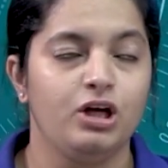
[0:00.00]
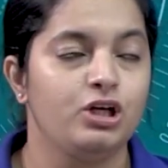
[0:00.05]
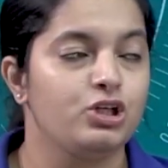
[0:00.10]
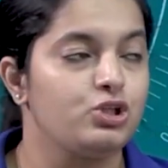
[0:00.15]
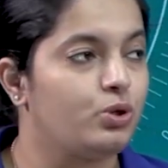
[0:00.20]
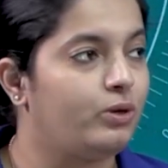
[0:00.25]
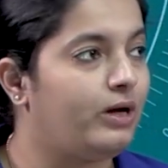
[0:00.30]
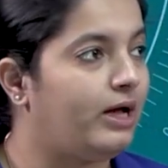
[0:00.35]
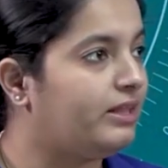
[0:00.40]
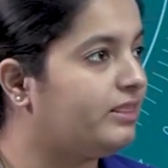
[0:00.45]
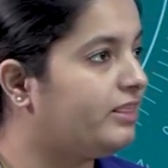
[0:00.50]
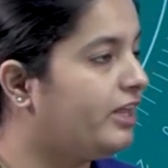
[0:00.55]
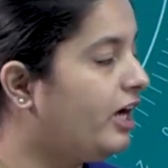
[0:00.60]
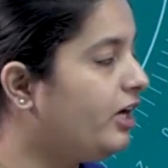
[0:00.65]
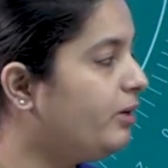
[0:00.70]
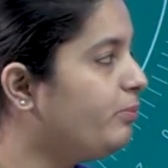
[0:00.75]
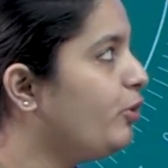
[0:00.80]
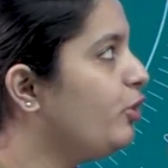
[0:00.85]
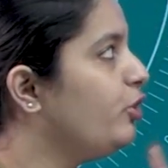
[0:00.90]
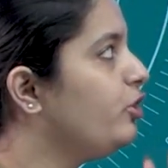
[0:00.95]
so at
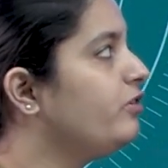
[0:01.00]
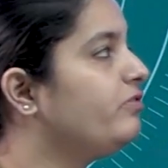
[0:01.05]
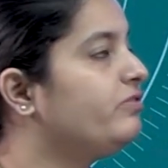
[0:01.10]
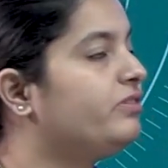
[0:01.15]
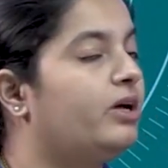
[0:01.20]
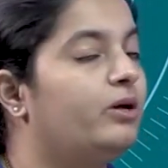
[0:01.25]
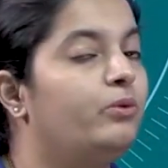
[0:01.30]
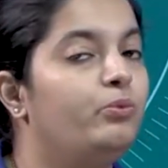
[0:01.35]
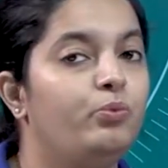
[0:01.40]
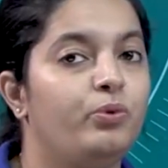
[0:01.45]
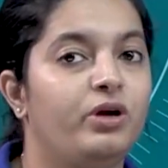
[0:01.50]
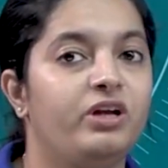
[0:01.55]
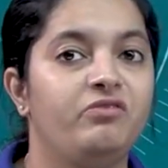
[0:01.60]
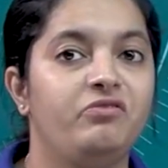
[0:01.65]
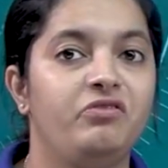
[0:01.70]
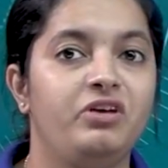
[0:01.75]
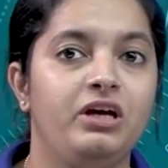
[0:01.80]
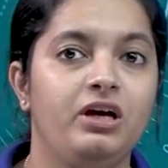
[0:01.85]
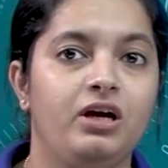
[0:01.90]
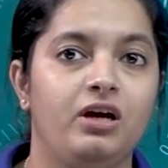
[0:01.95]
that point of time
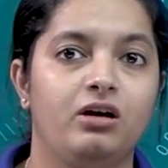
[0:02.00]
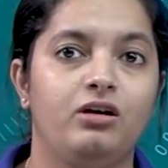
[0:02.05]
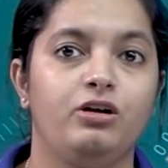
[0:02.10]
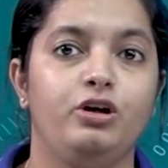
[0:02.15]
when we